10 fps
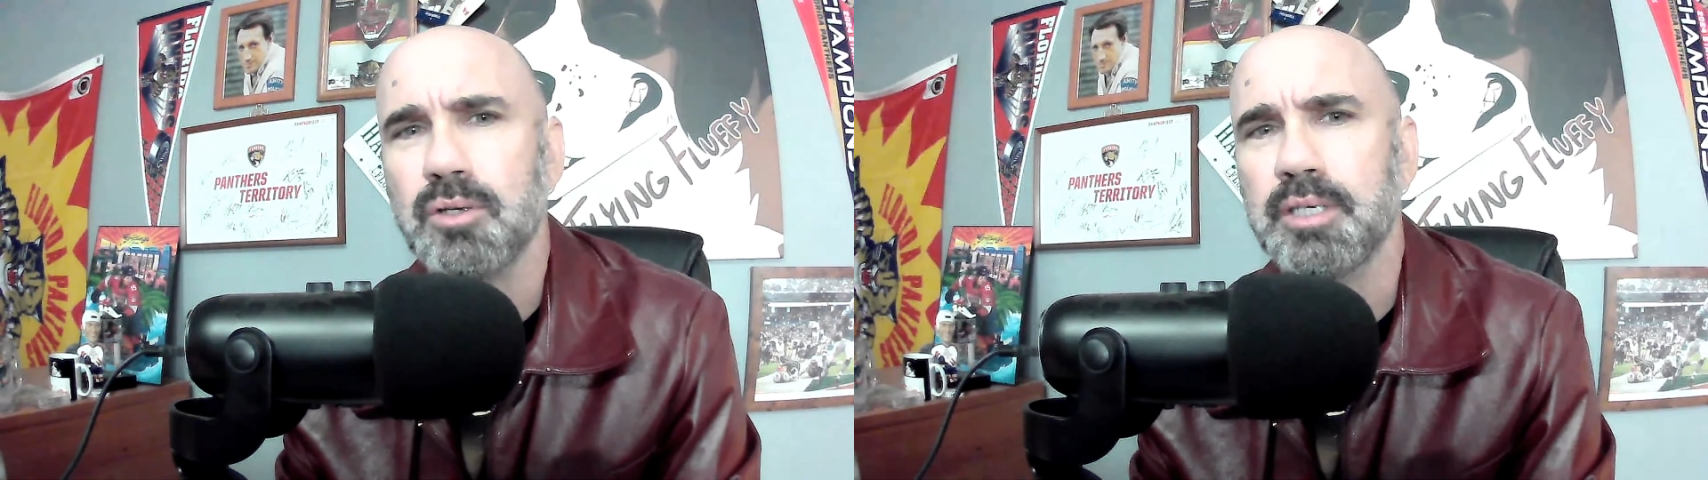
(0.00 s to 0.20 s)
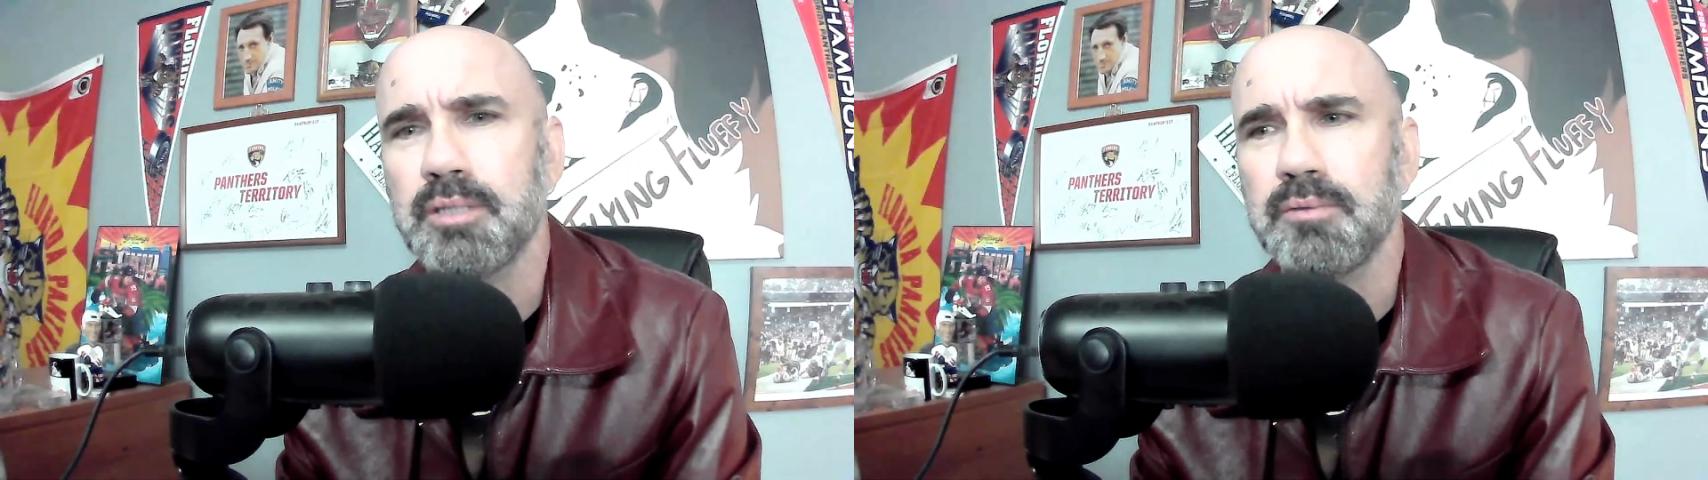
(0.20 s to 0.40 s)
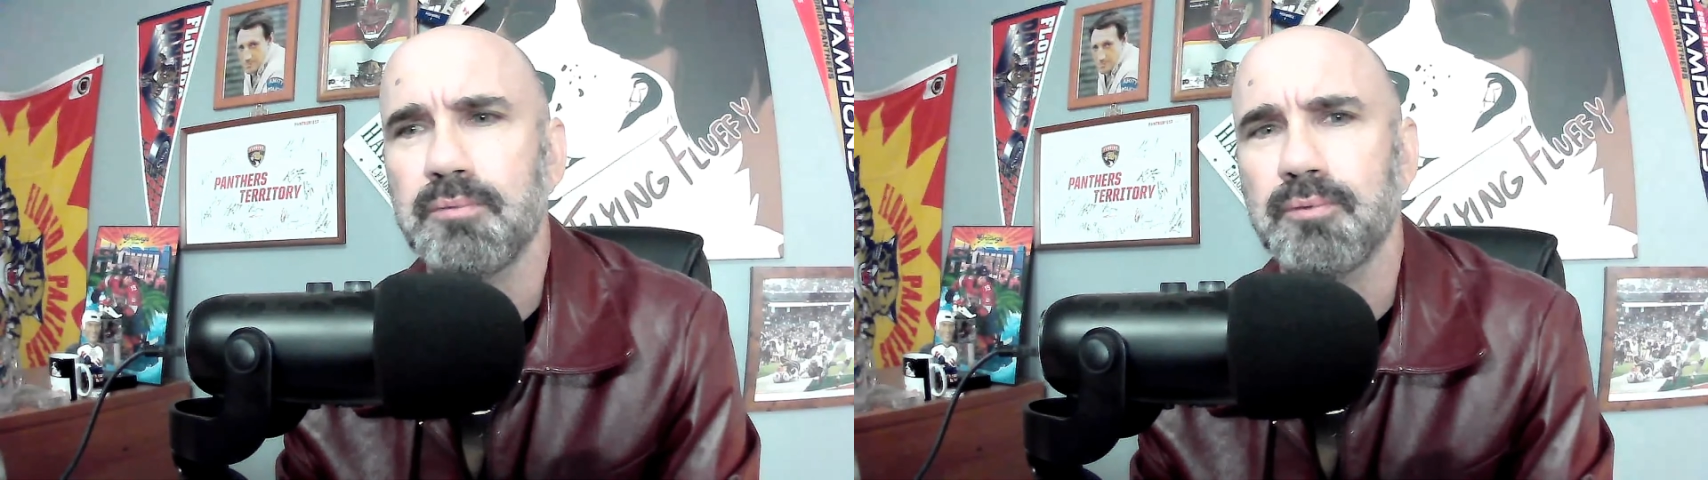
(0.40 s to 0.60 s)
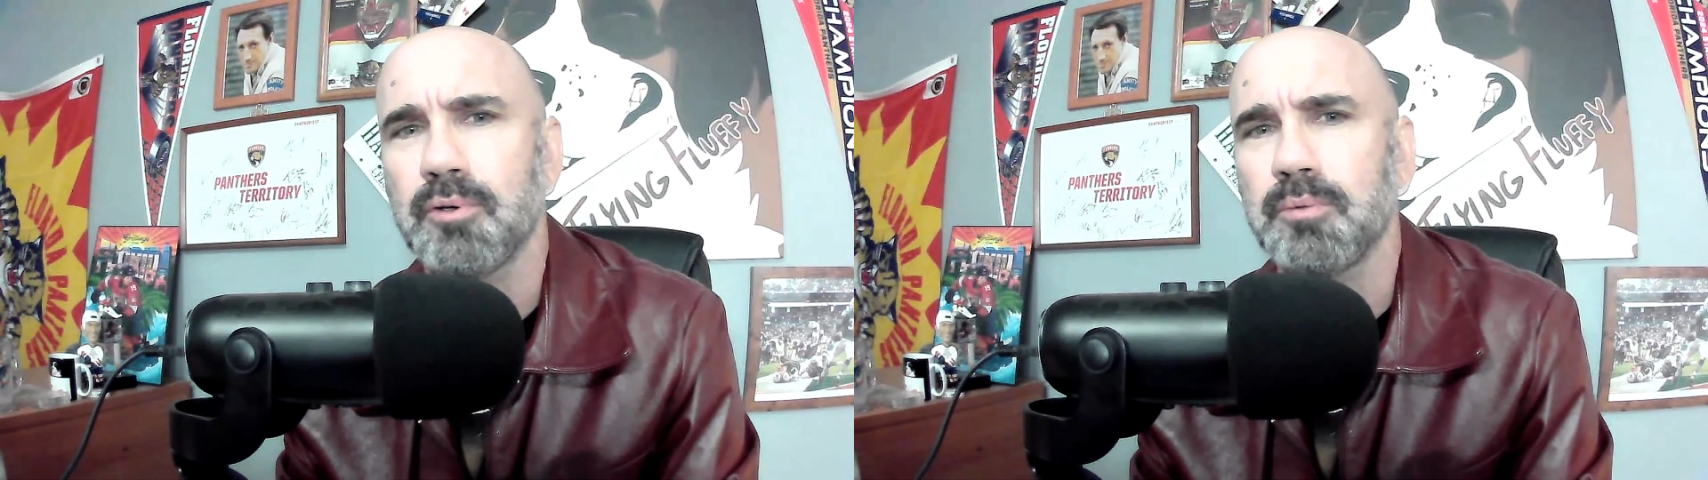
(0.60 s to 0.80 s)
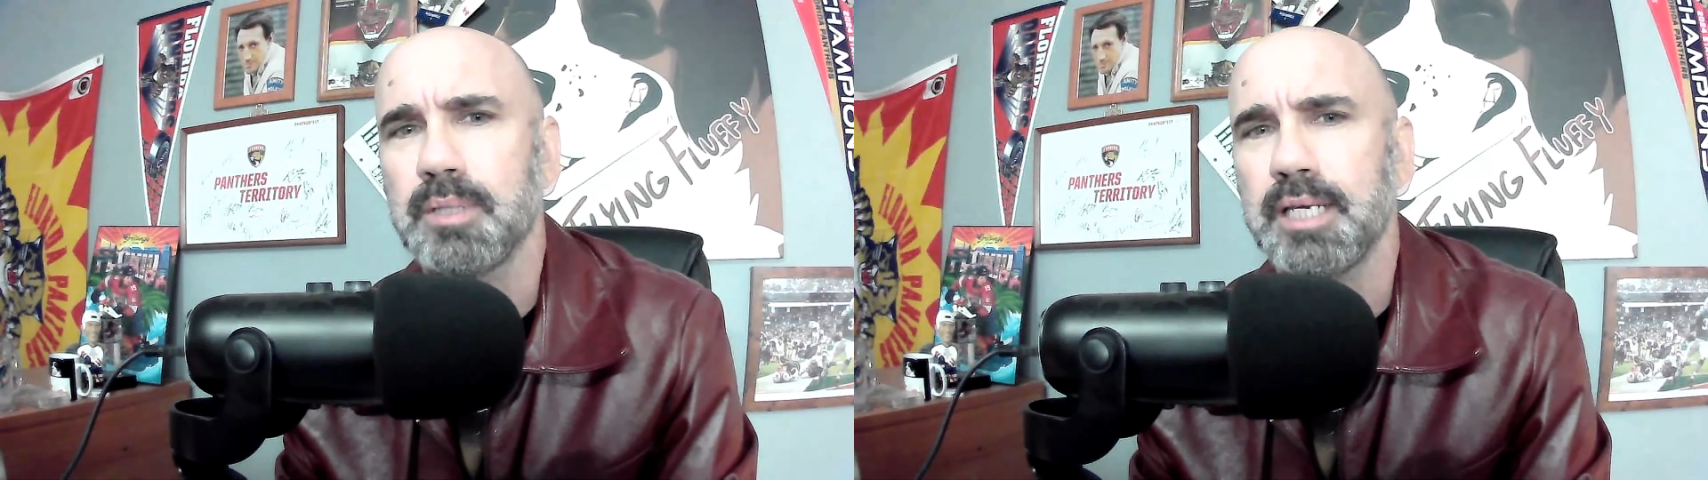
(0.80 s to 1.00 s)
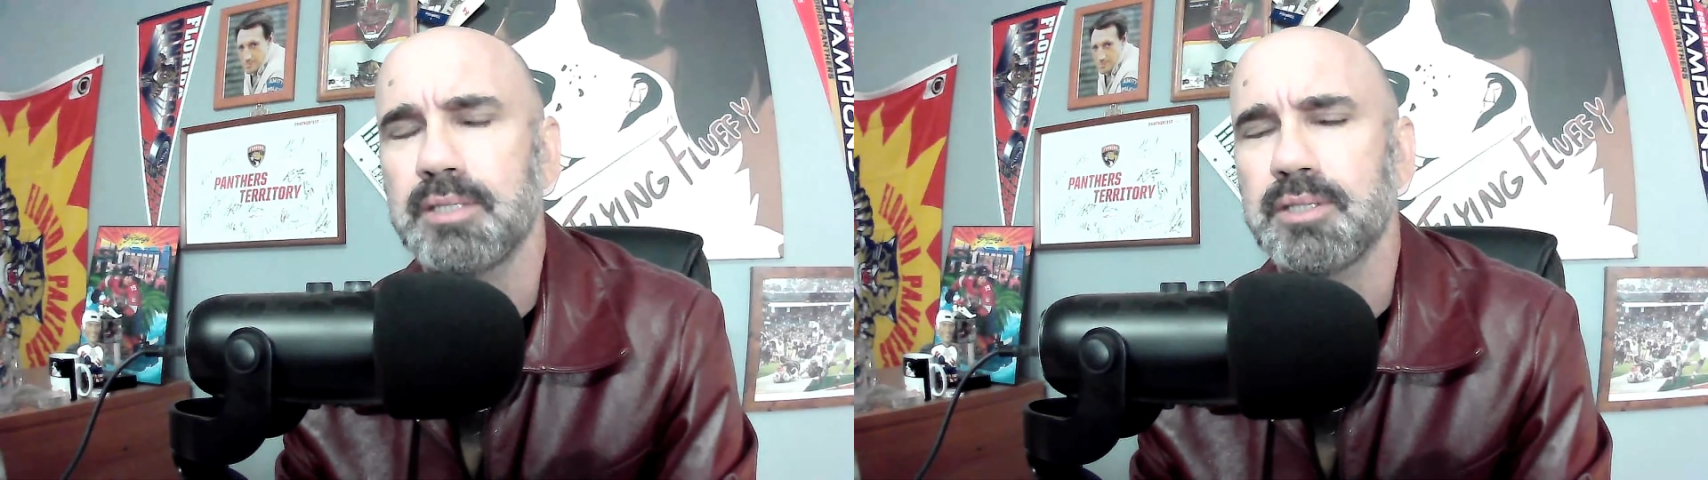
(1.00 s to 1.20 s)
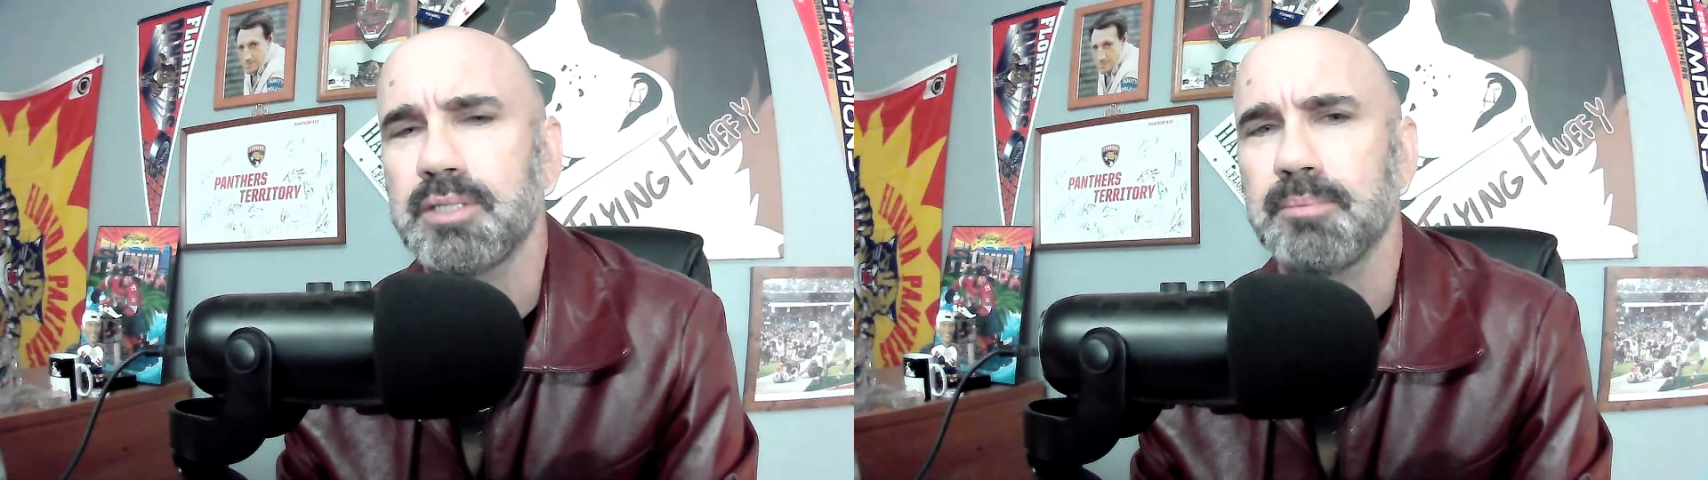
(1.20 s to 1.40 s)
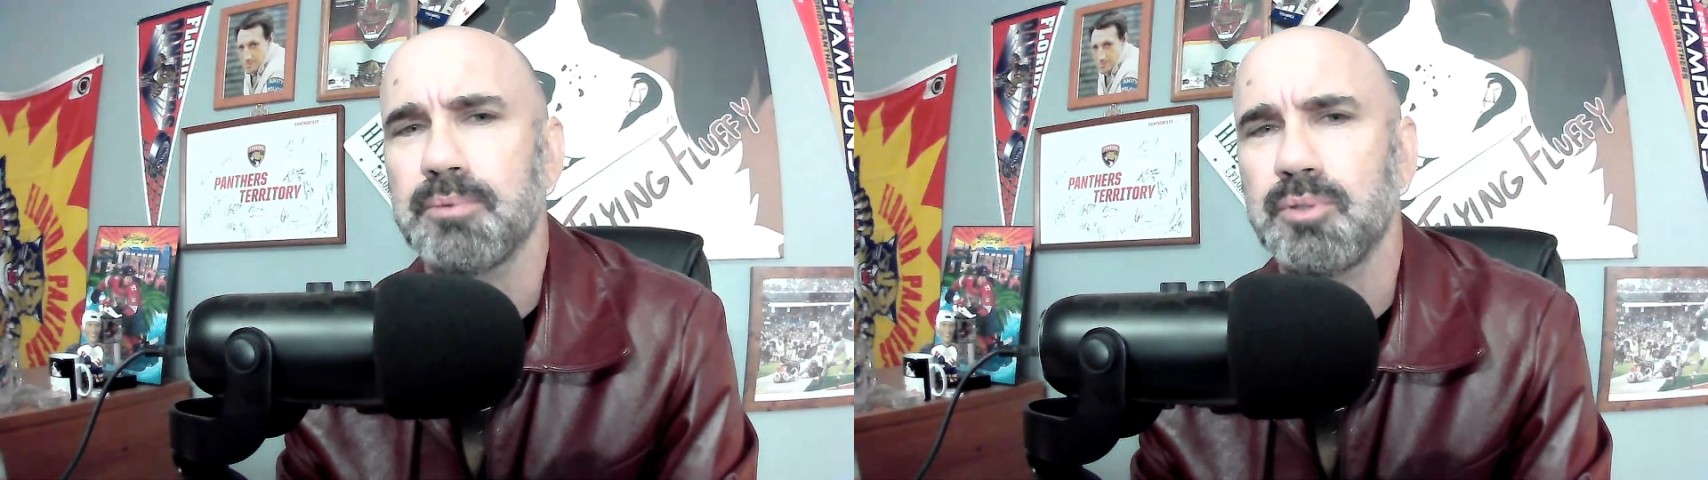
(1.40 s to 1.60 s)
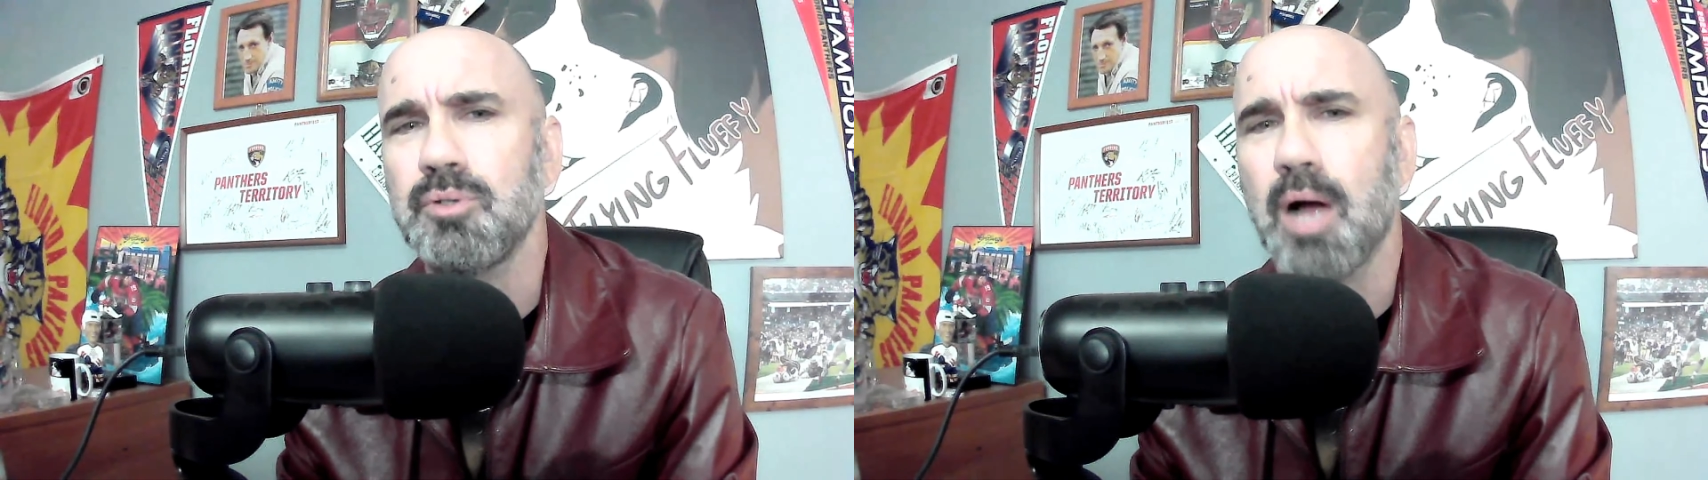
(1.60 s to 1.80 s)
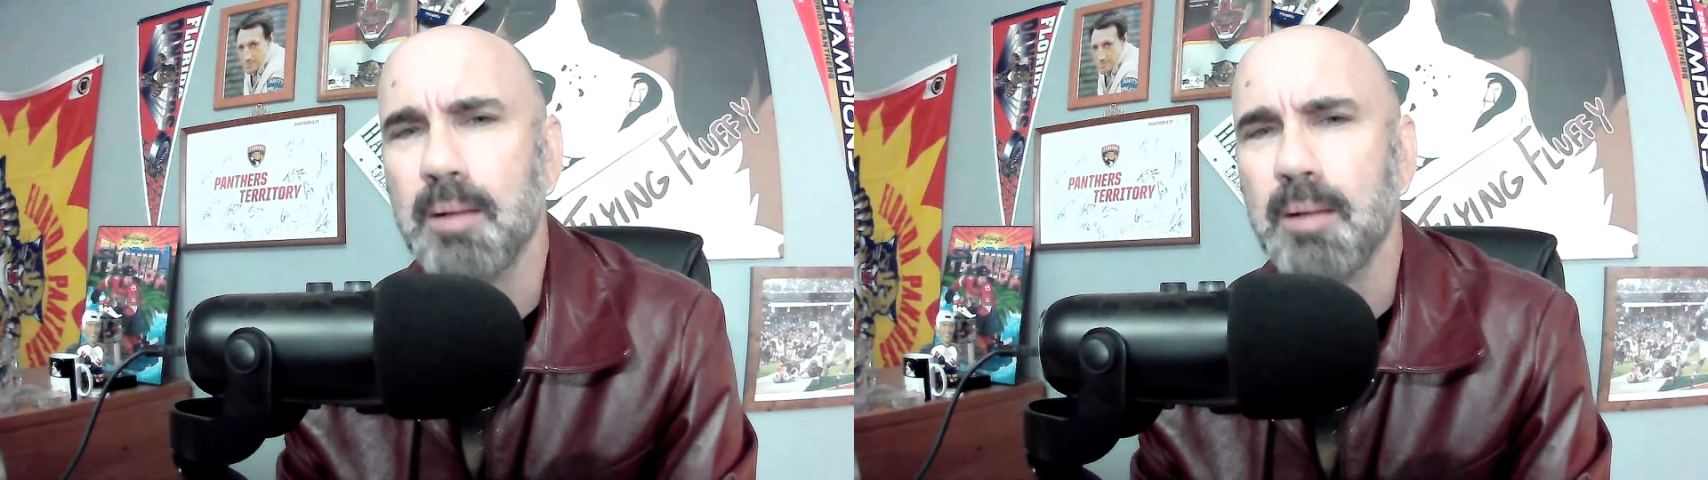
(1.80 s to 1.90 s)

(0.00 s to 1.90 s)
looking for a relationship too.